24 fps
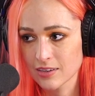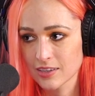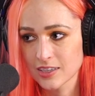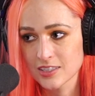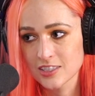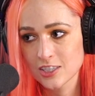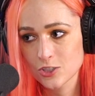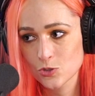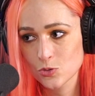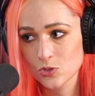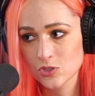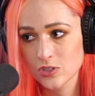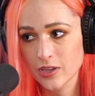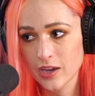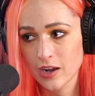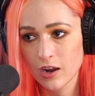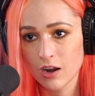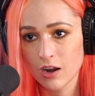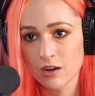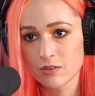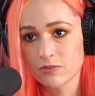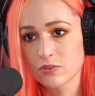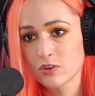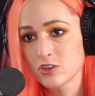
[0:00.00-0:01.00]
because this was like
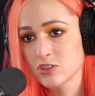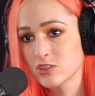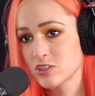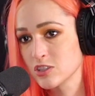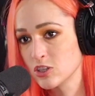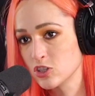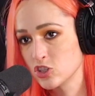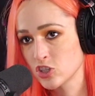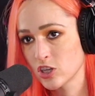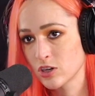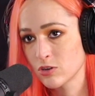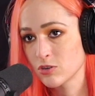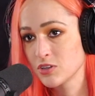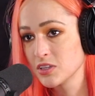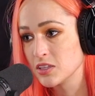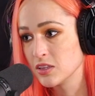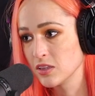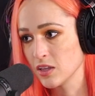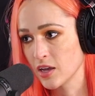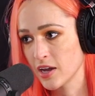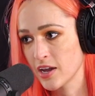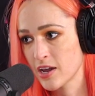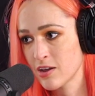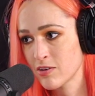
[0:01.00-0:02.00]
our first in general in
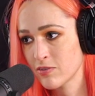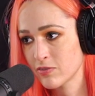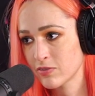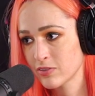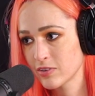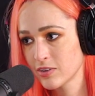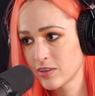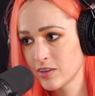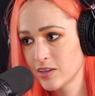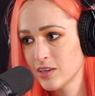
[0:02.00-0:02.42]
life.